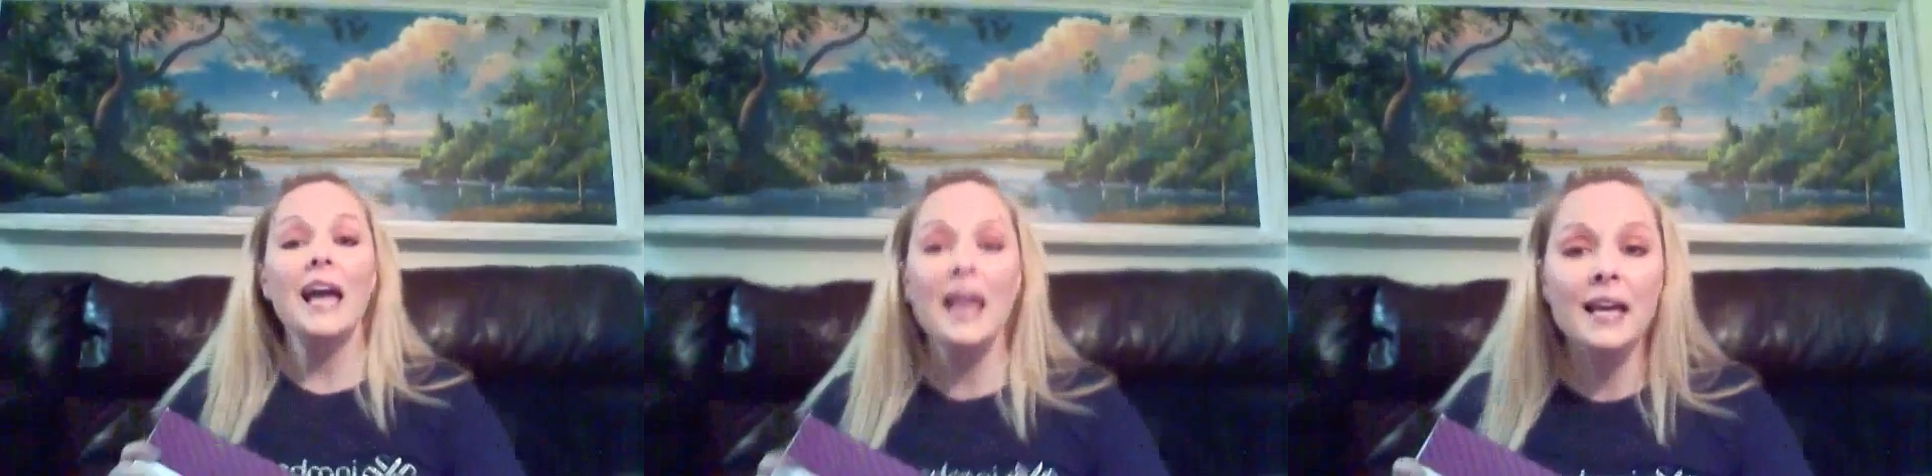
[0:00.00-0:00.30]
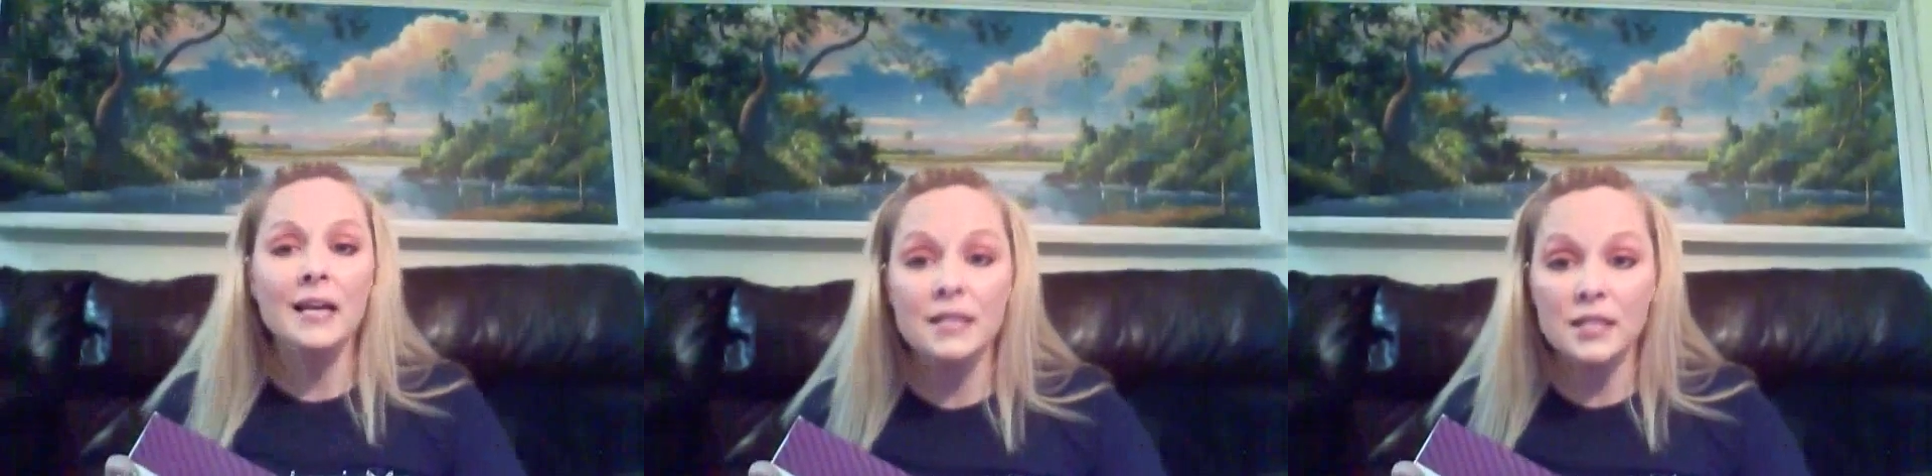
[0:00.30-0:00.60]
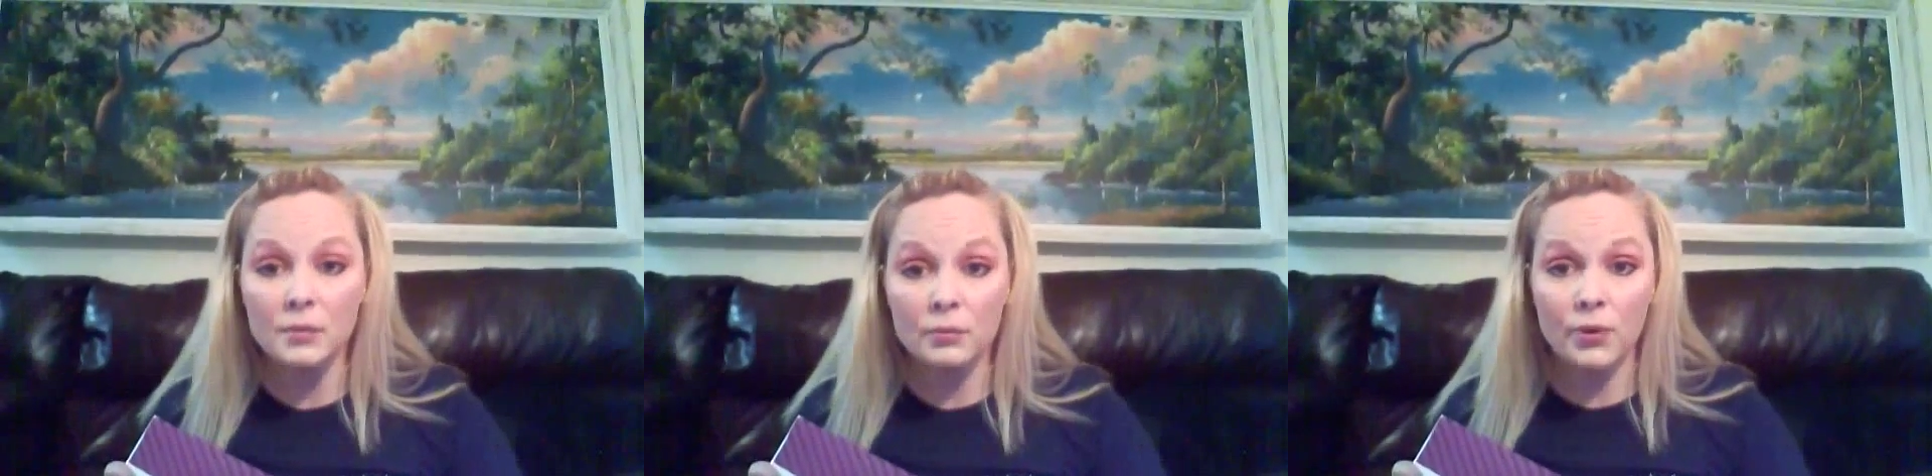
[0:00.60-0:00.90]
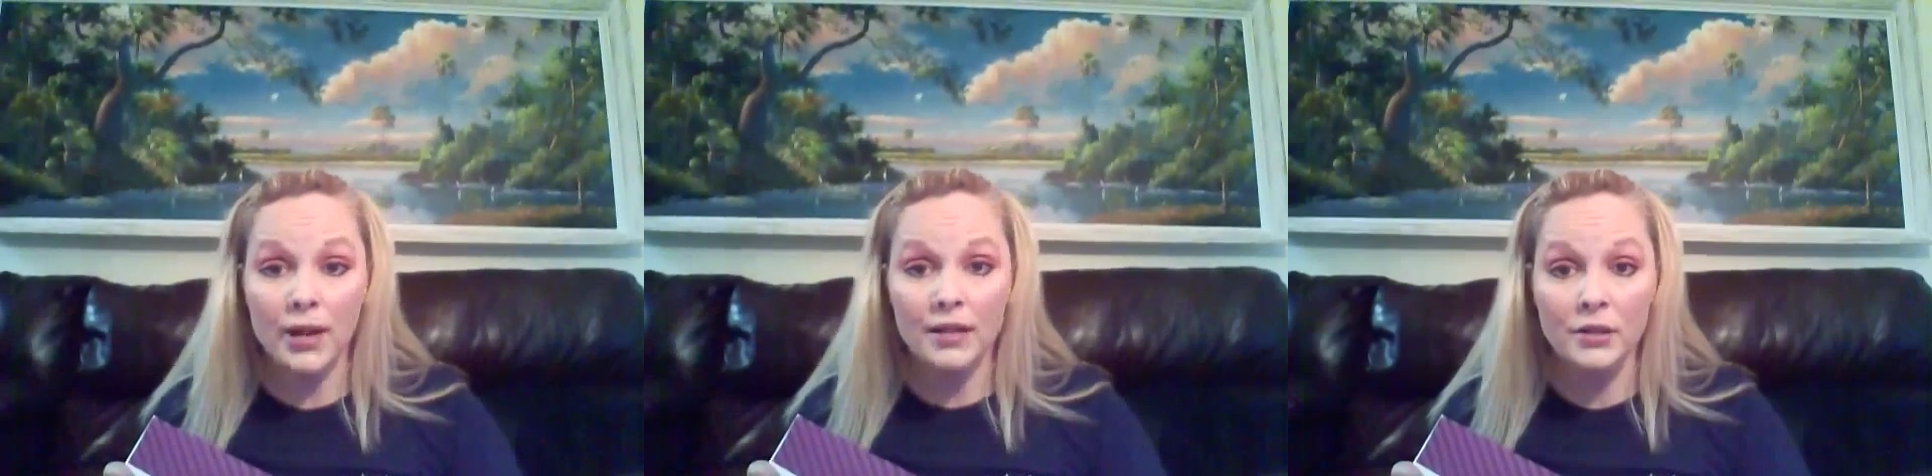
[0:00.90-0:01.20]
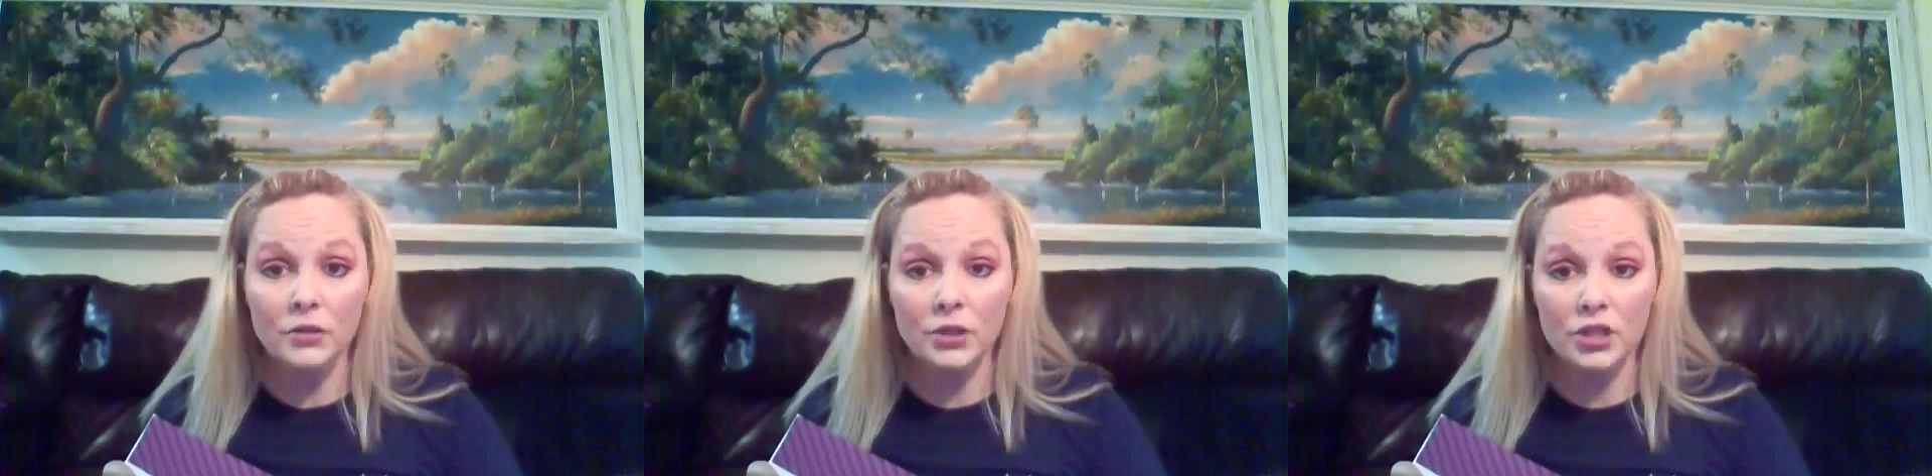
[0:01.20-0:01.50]
And brand
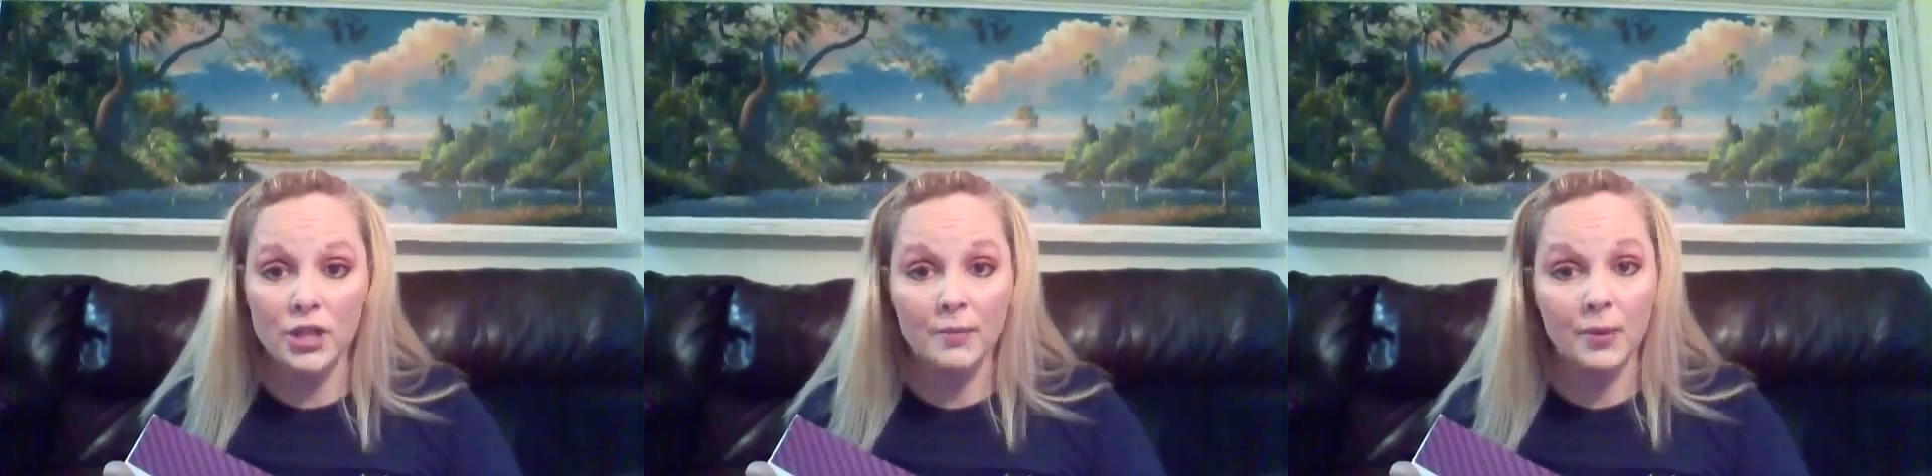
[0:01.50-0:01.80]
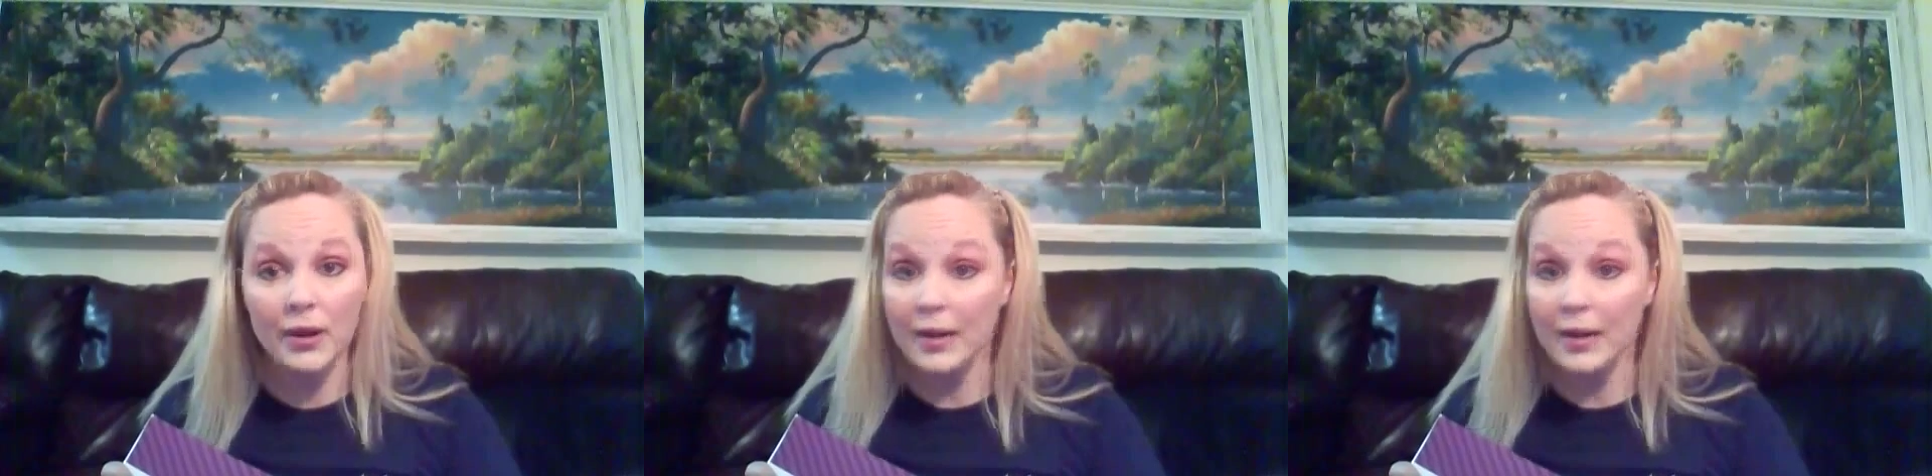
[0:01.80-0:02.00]
new to Jamberry,